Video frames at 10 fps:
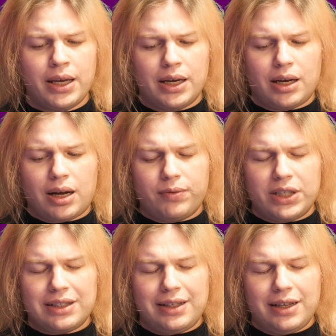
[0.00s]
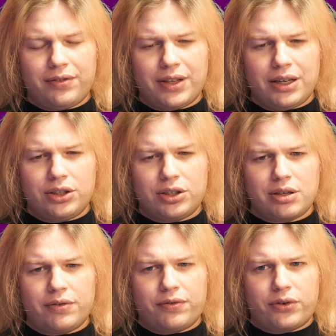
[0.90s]
obviously if there's
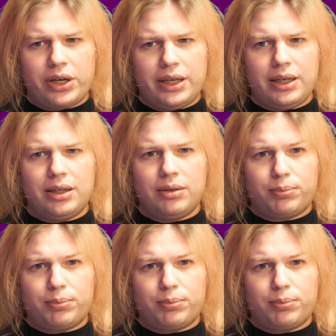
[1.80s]
free